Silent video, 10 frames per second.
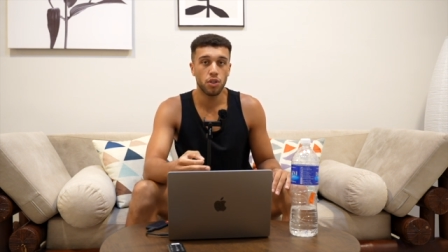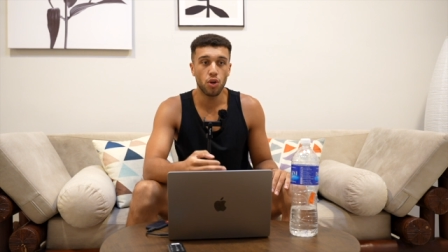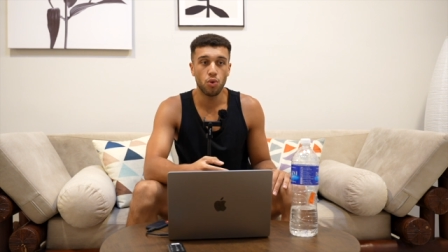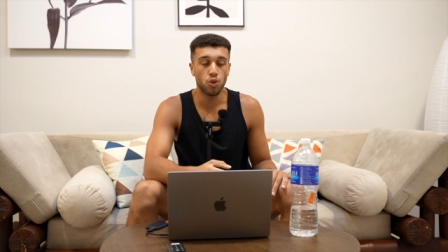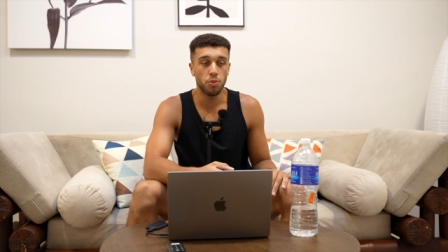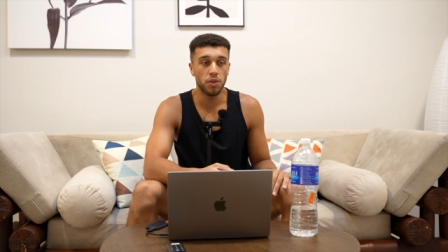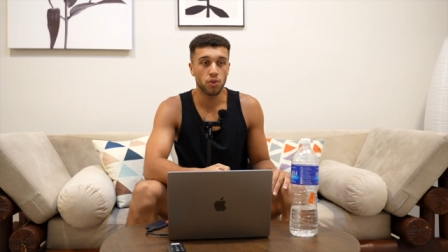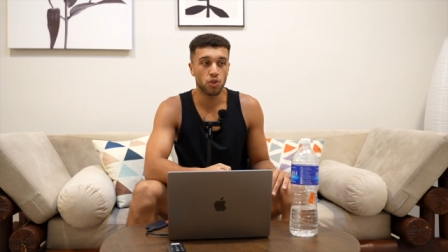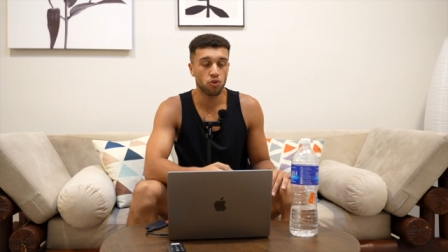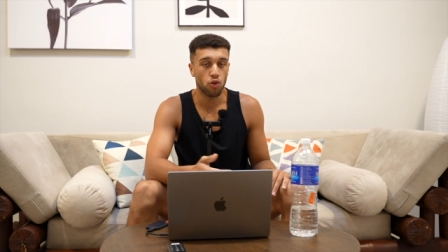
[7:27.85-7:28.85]
You don't do it
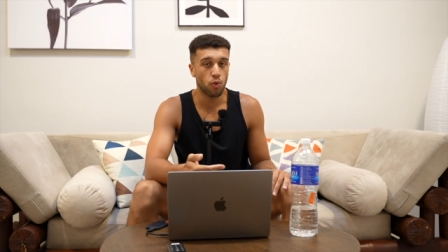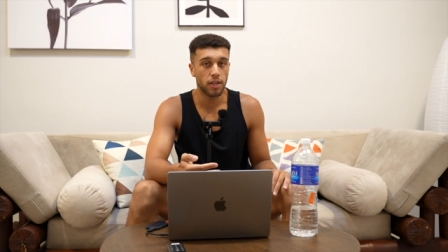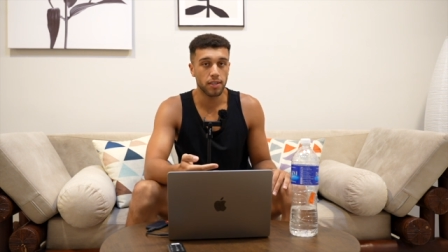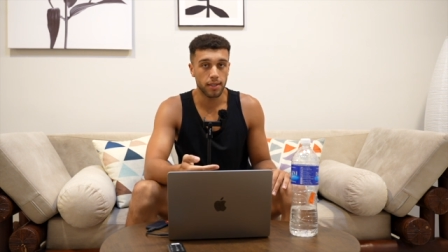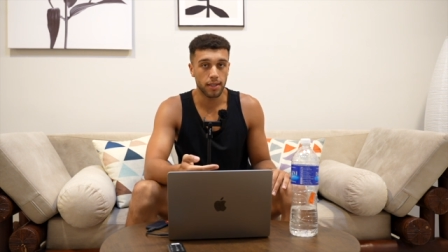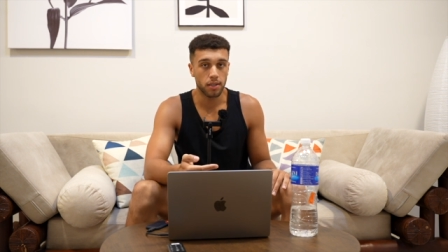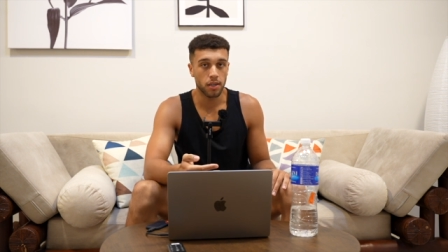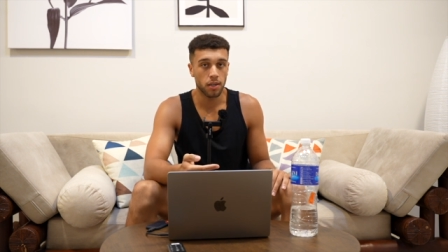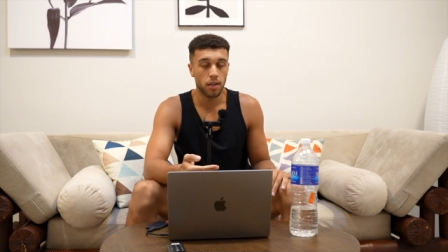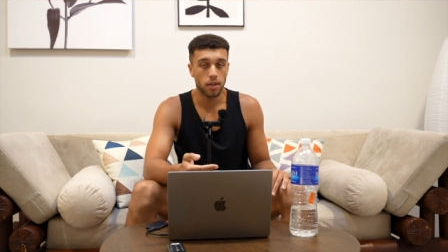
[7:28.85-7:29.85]
just scrolling on TikTok.